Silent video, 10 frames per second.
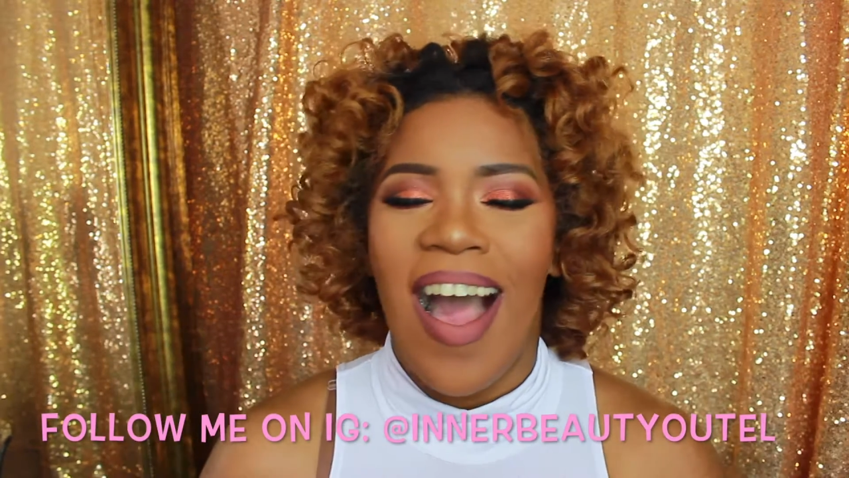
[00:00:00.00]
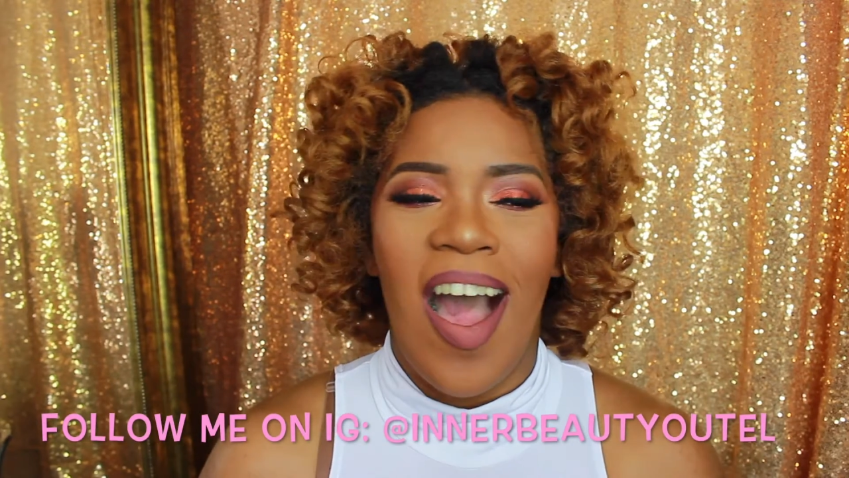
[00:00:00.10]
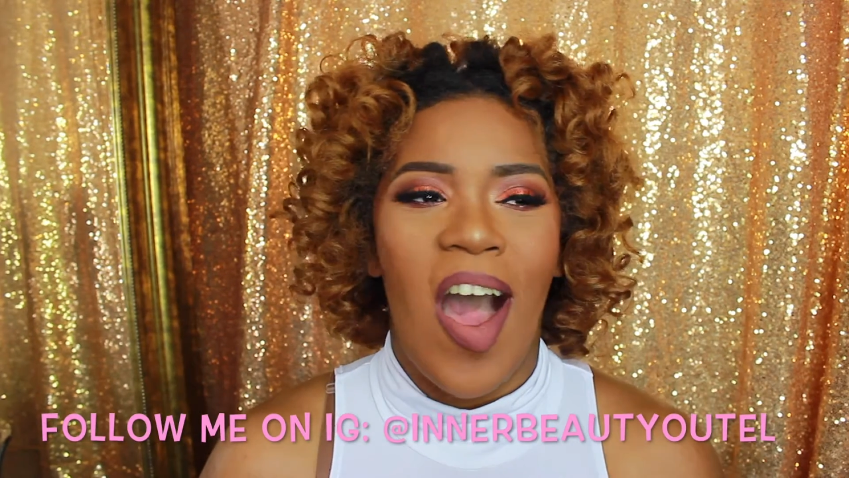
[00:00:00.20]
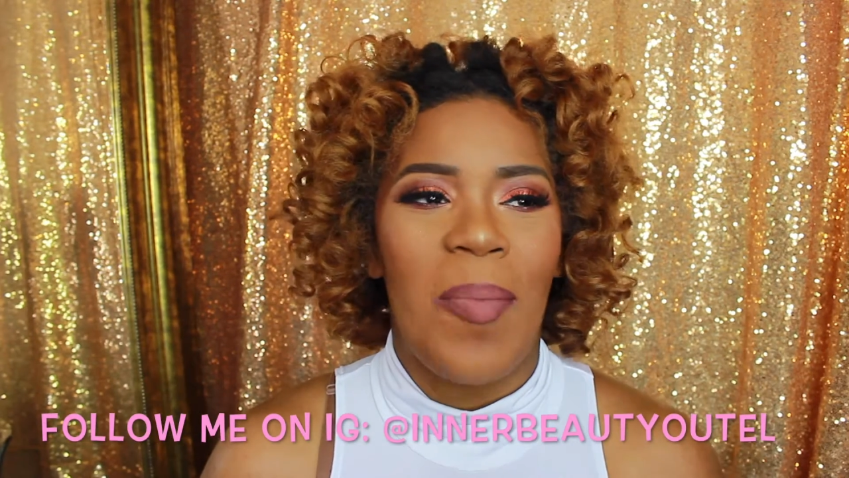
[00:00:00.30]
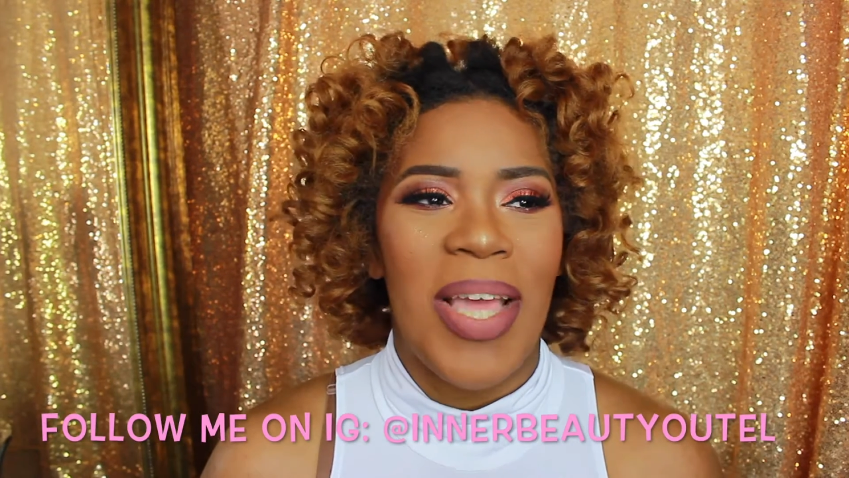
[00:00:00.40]

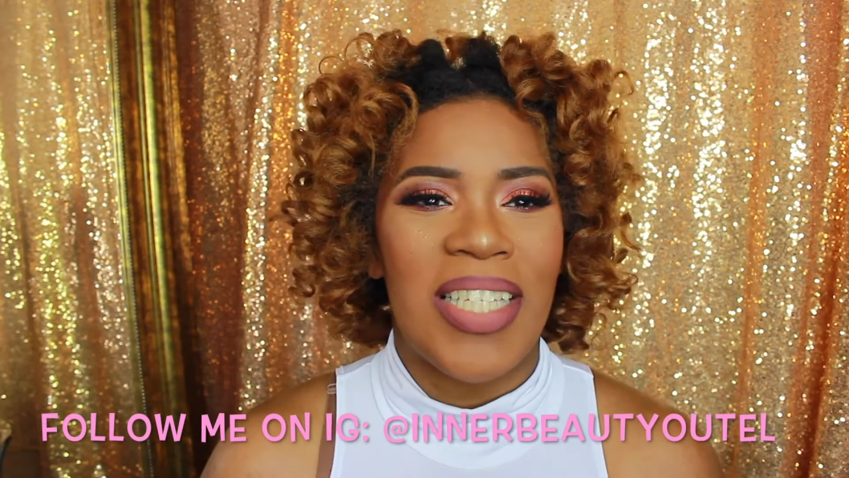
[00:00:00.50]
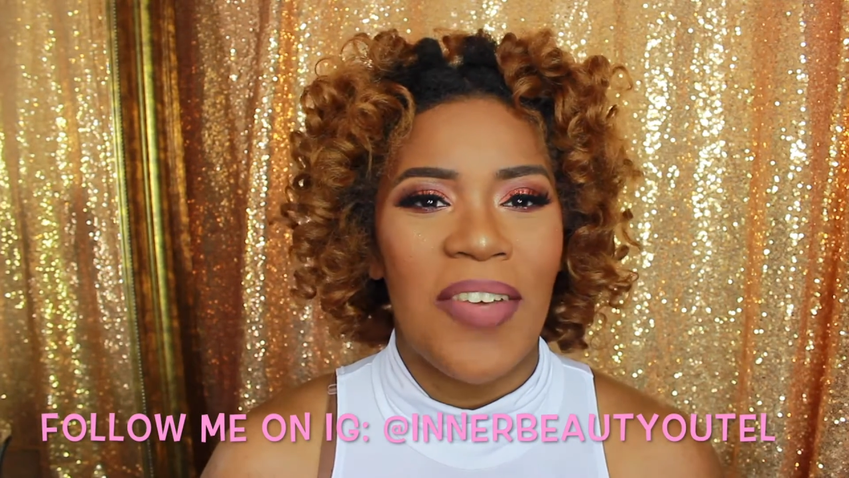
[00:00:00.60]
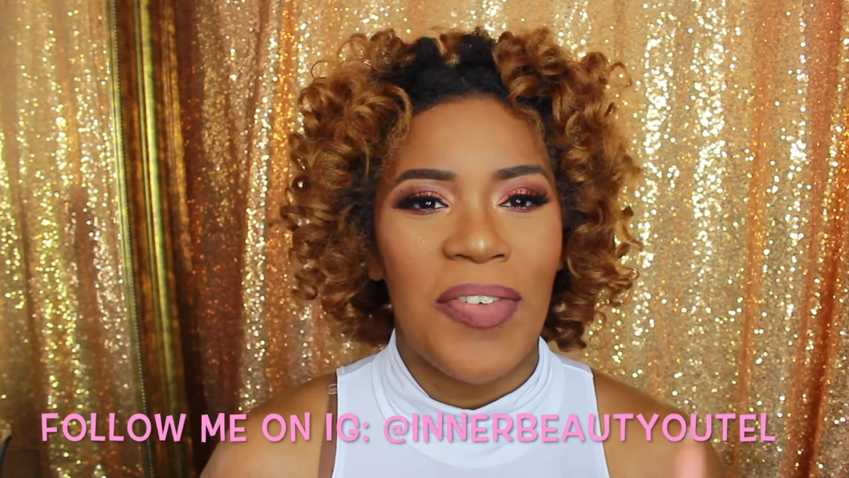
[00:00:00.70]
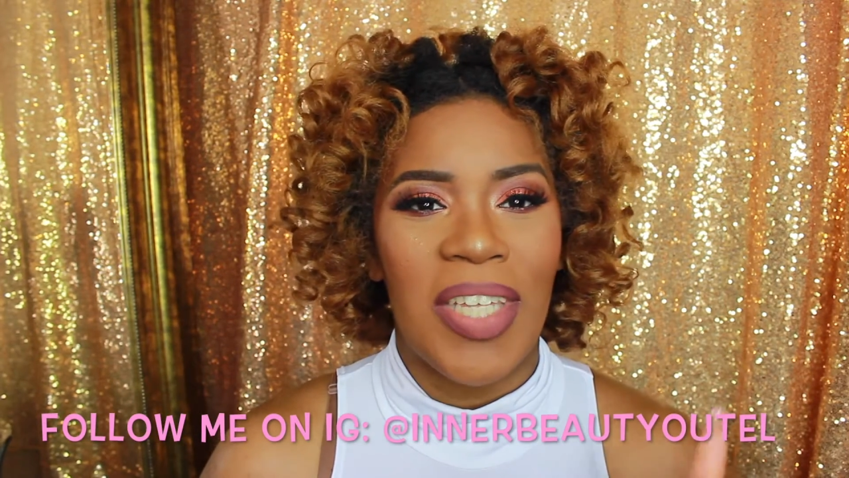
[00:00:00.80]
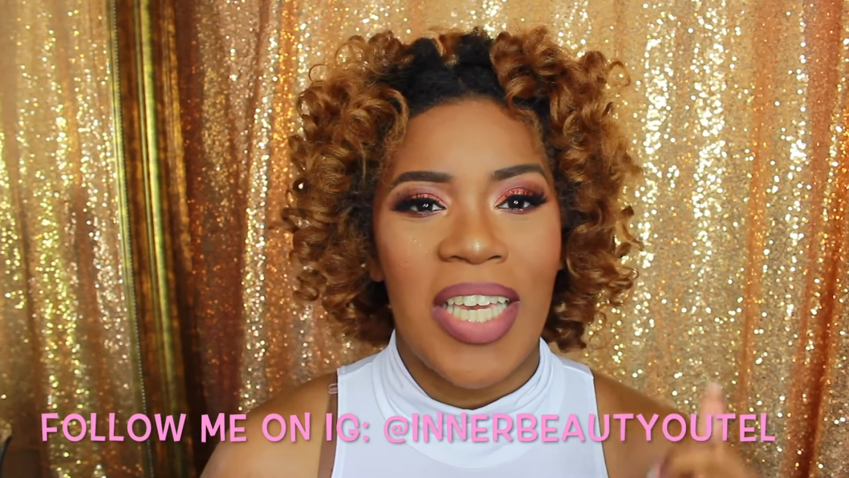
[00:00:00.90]
and
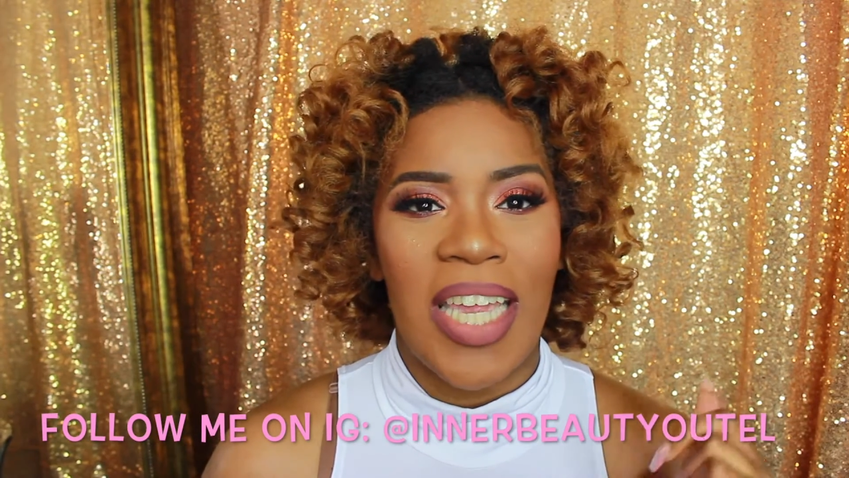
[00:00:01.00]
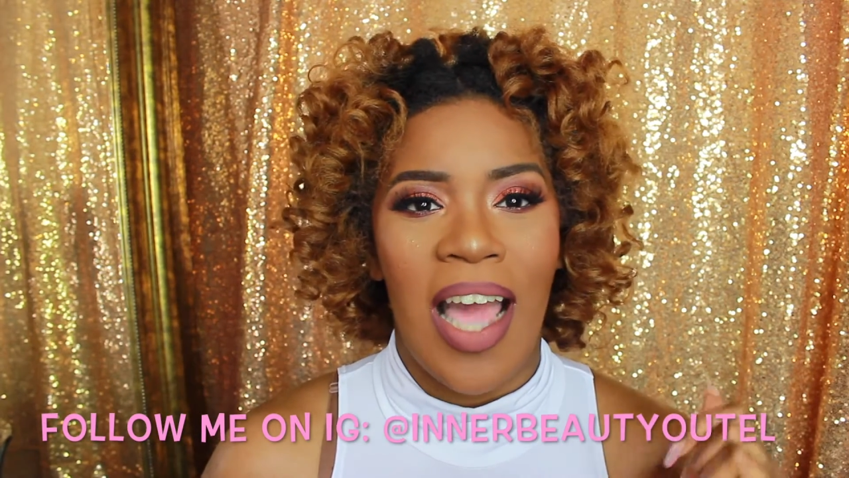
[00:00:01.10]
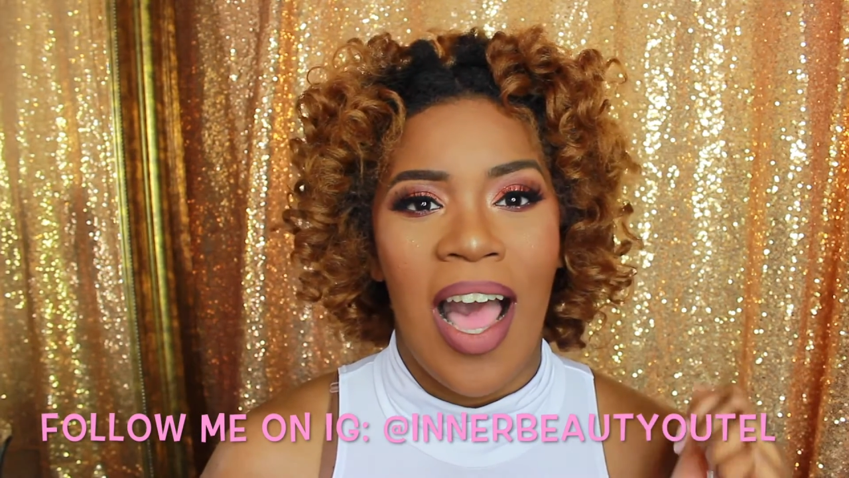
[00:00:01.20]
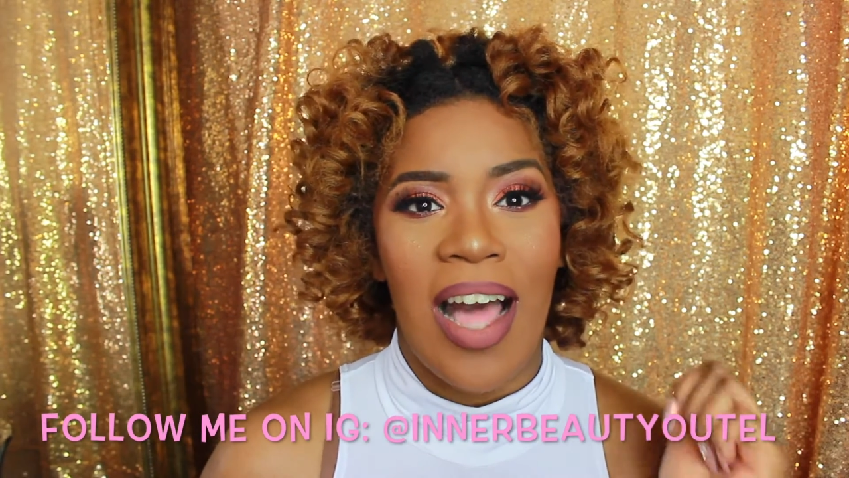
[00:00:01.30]
definitely